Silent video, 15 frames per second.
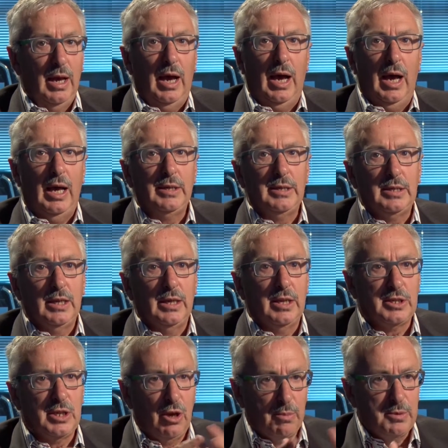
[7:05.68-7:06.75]
And
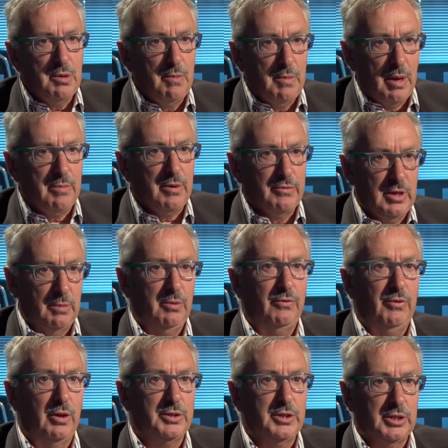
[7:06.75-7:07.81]
there's an optimum number of double
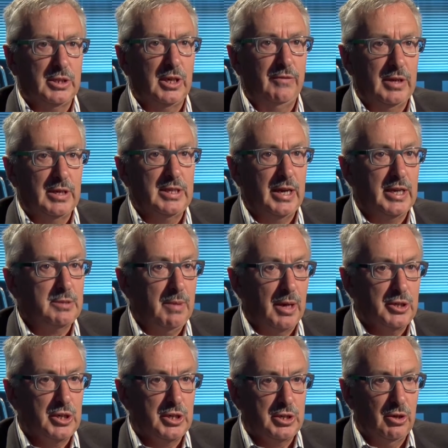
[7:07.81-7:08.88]
faults to serve in a tennis
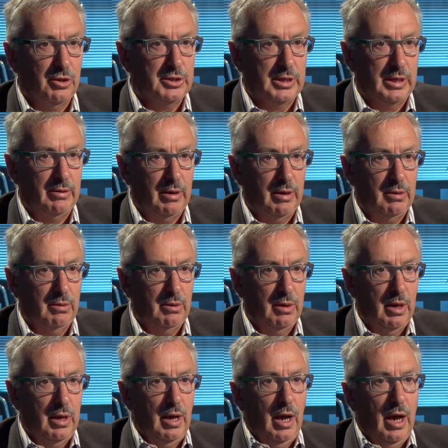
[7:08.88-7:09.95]
match. It's not 0.
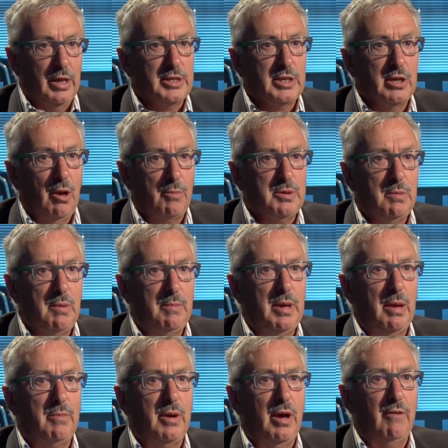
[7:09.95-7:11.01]
And there's an optimum
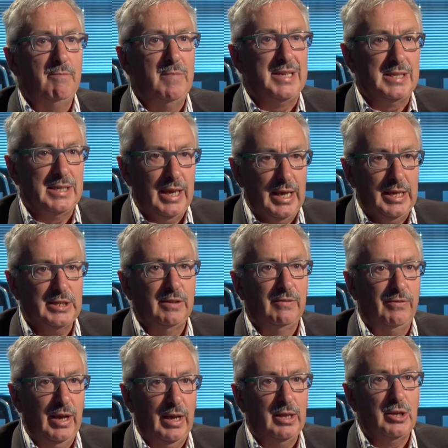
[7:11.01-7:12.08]
number of mistakes and
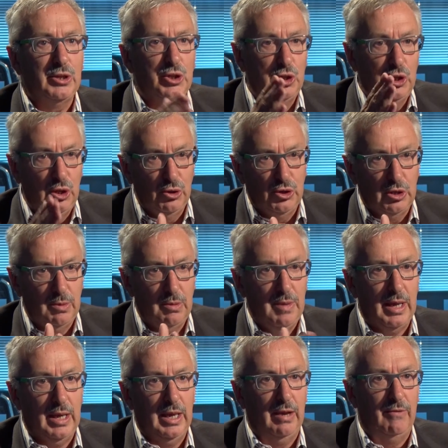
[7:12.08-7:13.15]
failures you should be
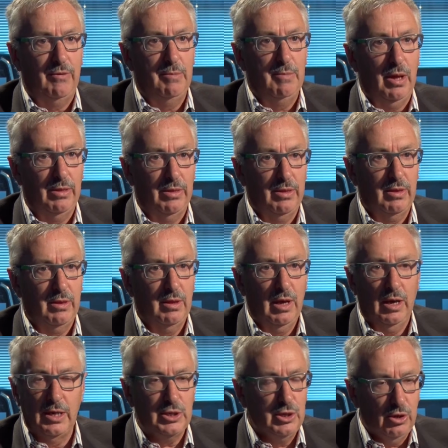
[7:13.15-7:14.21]
making every month,
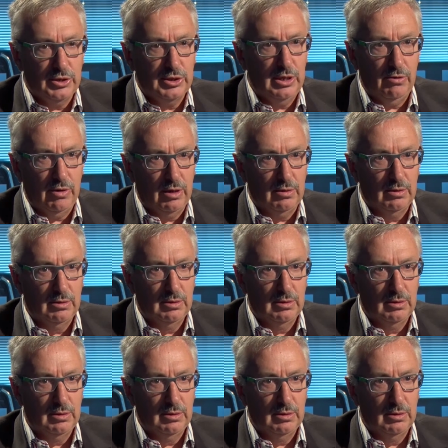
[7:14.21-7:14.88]
and it's not 0.